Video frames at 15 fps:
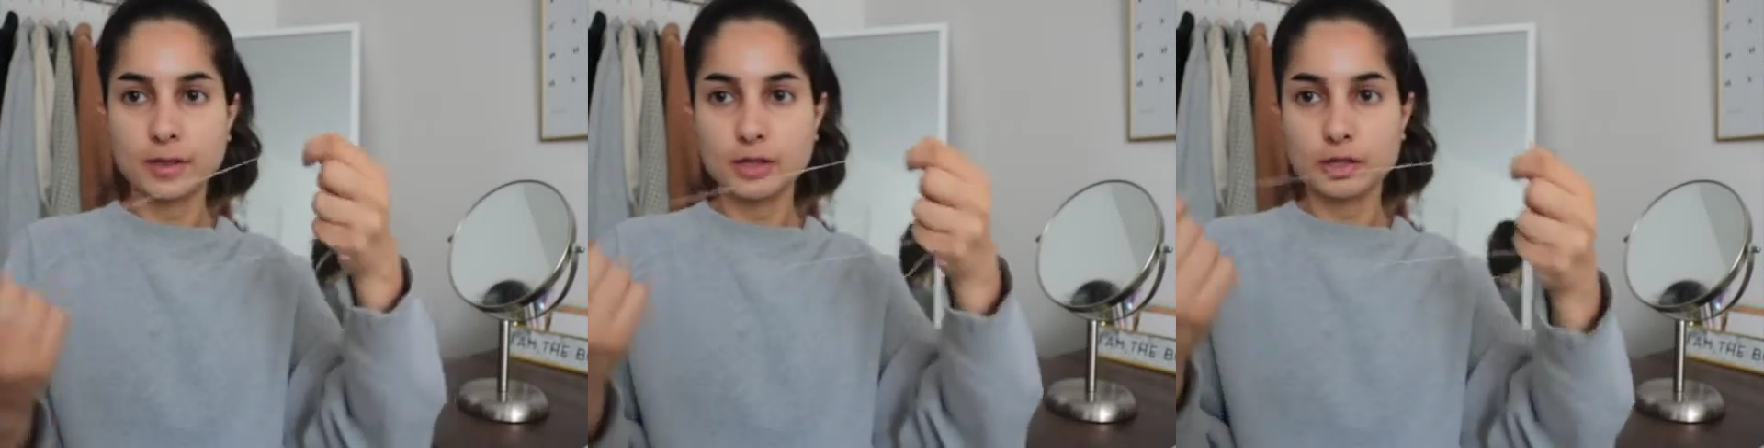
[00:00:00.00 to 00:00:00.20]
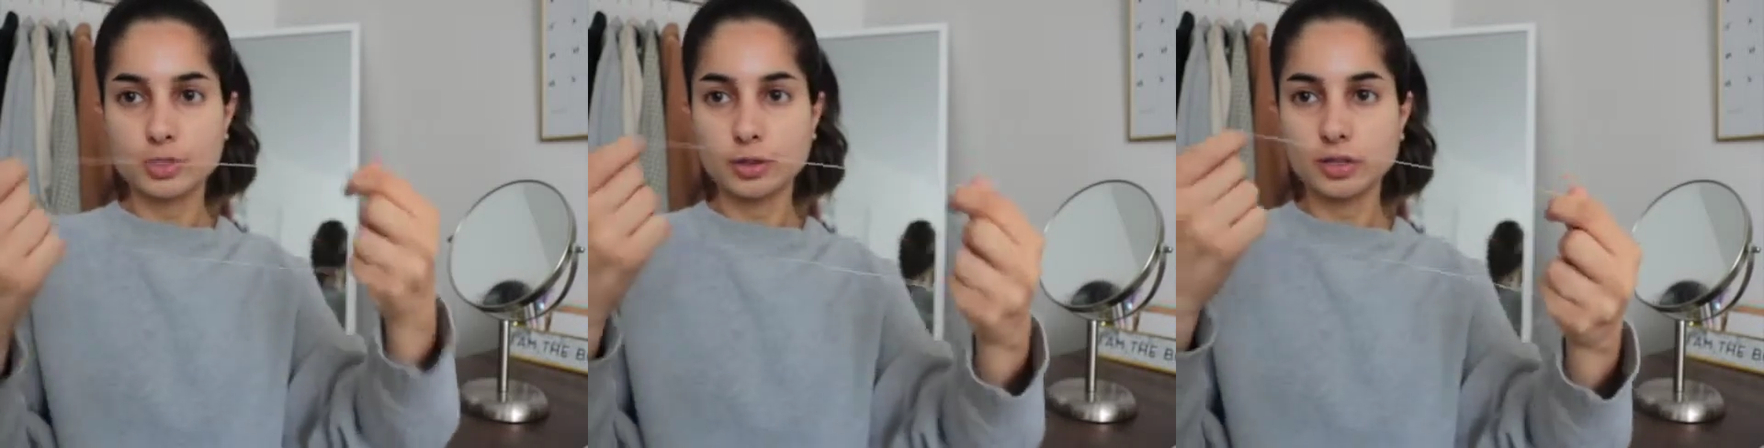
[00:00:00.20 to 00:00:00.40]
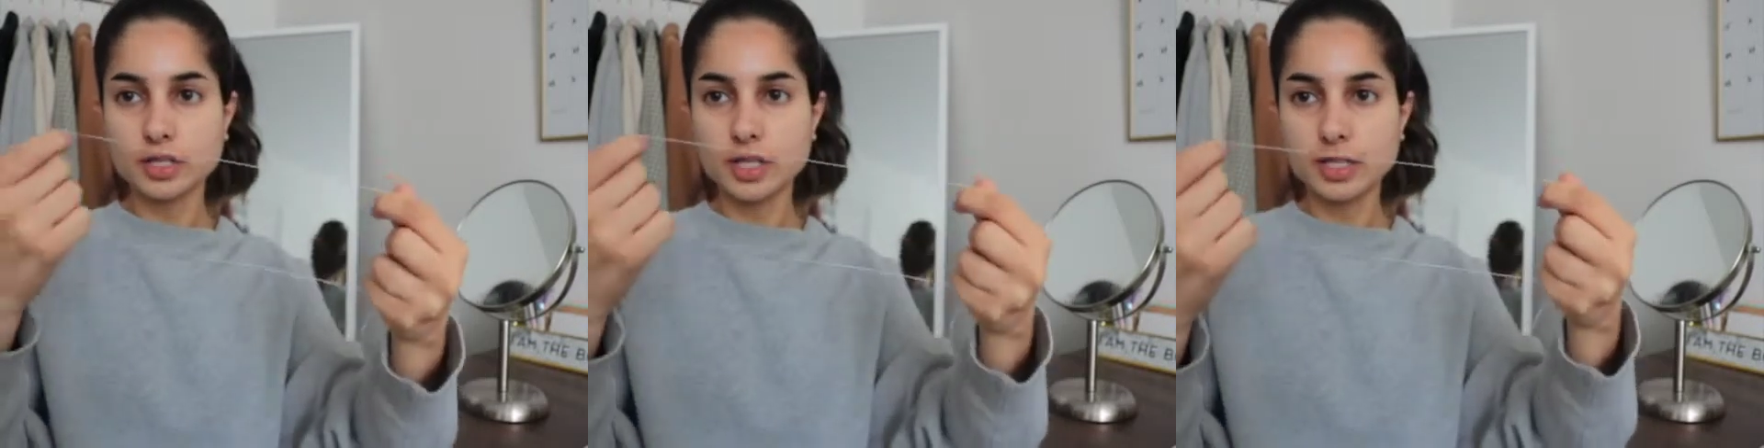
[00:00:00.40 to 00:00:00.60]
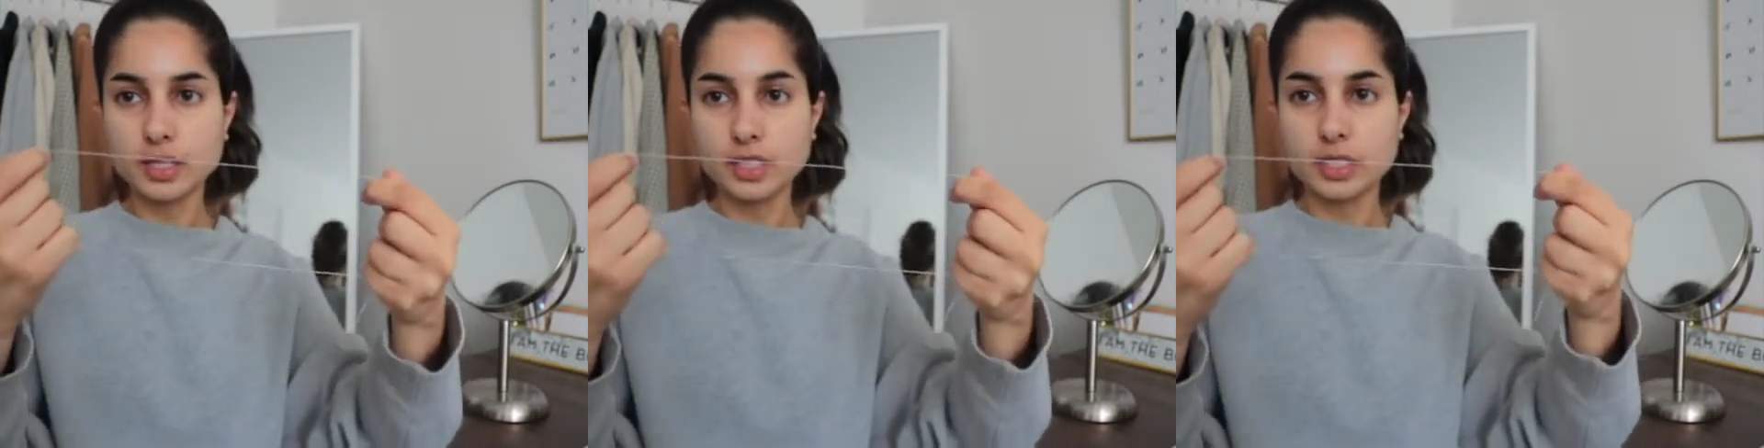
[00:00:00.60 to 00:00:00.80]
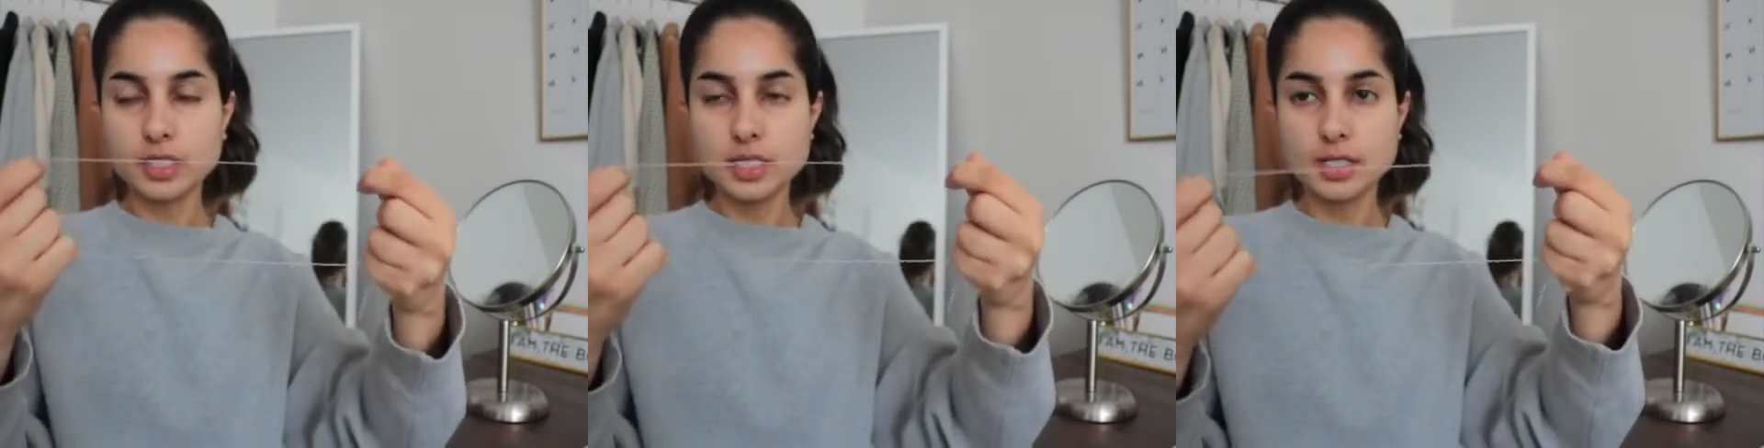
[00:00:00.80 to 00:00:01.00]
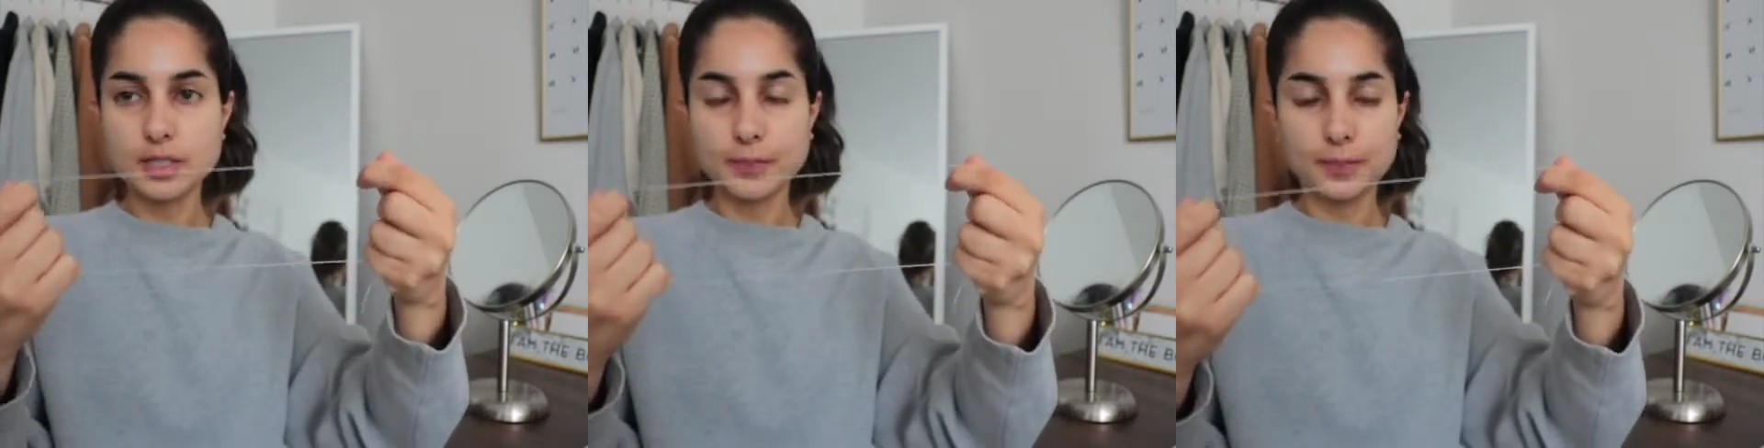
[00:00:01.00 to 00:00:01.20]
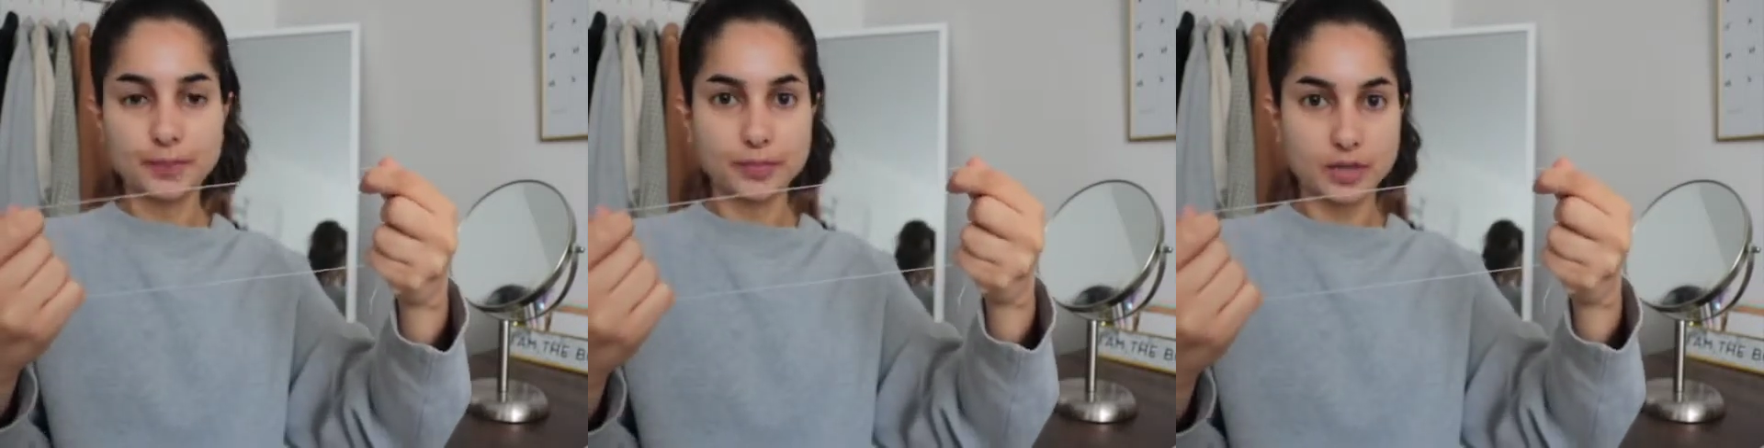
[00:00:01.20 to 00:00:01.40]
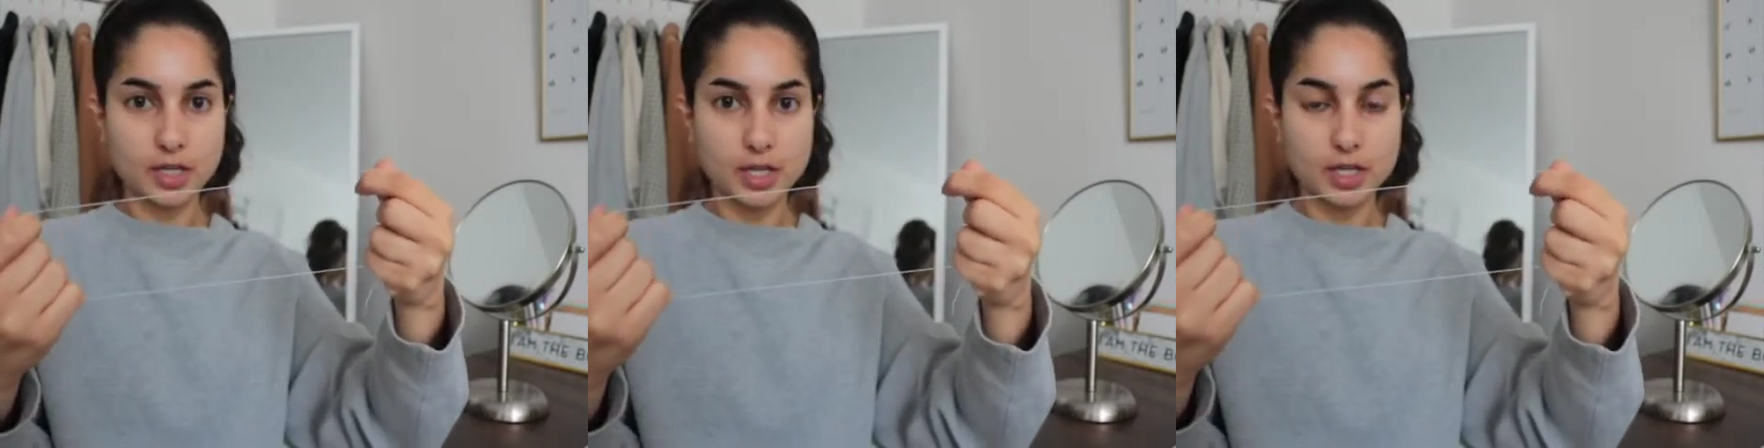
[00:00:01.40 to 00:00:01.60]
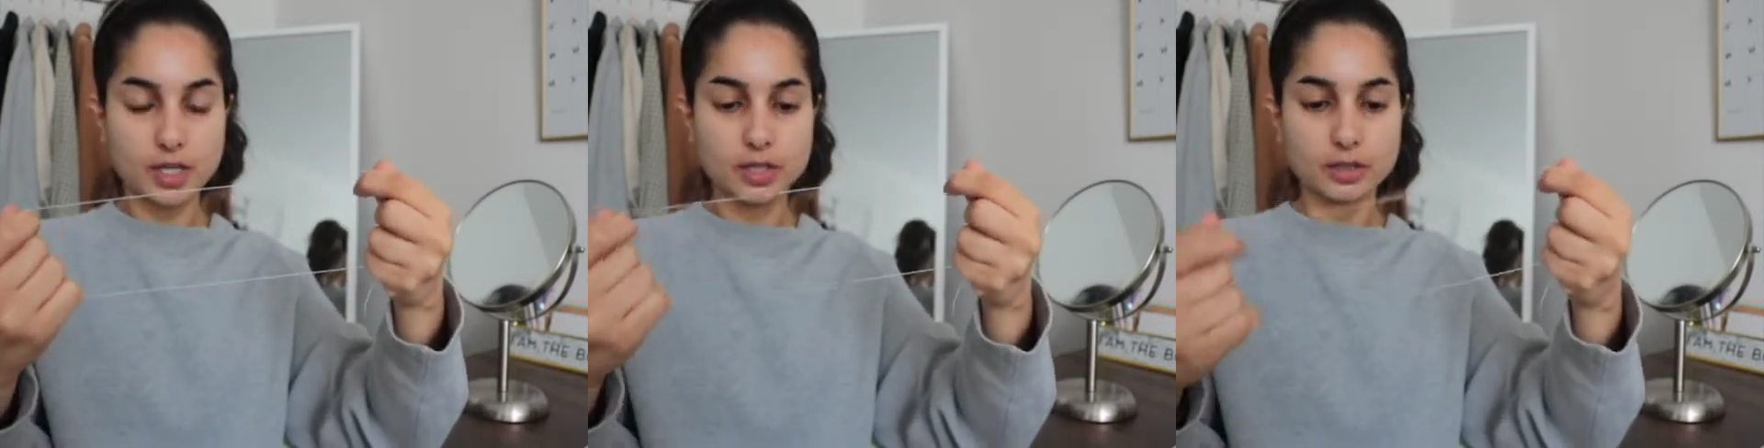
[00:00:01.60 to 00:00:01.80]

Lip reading: So hold it like this, and